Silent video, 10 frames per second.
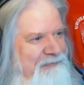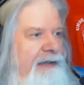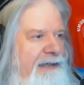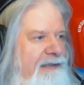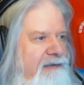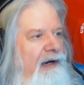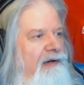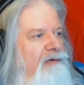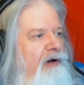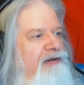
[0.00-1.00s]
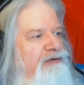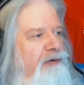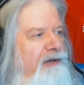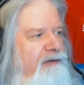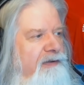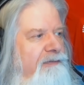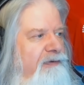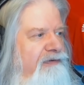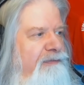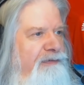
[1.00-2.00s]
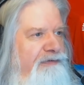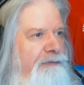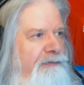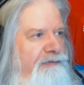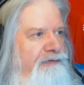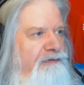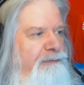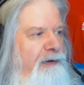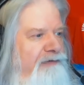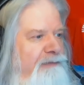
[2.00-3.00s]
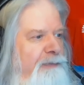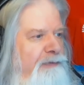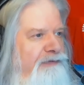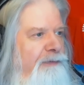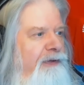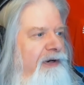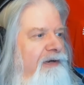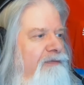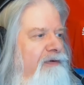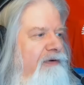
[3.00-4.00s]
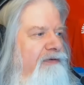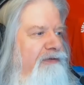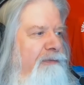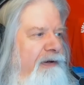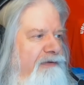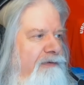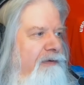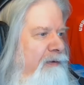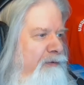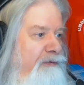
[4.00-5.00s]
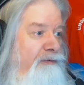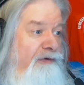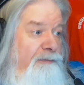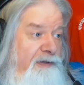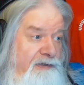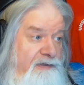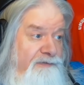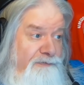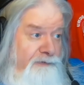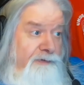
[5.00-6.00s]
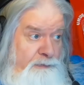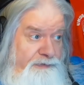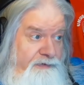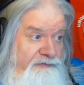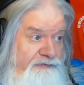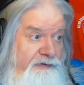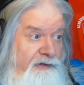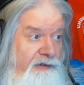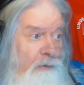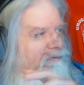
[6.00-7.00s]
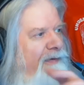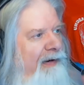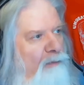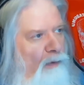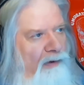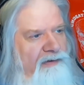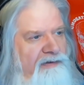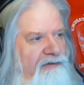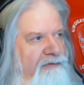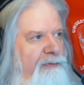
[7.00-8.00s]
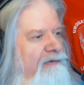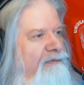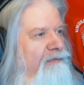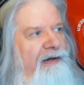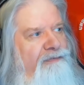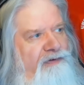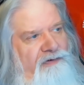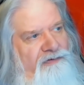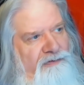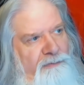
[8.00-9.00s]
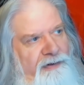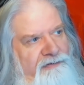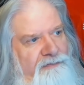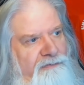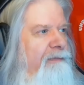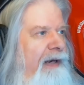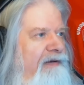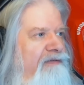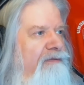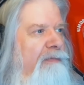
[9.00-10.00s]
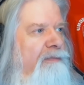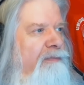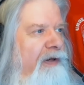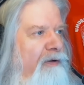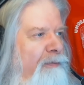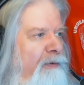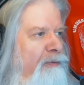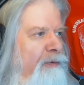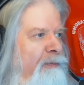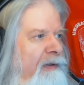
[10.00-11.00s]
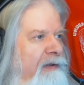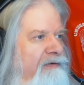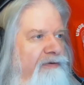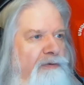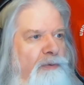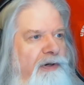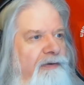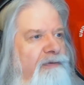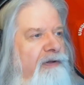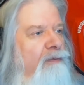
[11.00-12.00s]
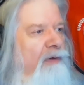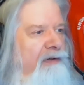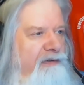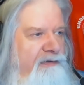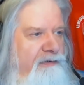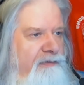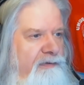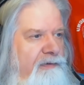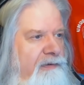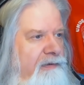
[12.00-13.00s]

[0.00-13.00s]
And I tried to leave it as mysterious as possible so that every dungeon master could do something different with each city. And I wanted it to give every dungeon master maximum elbow room to do whatever they wanted to do.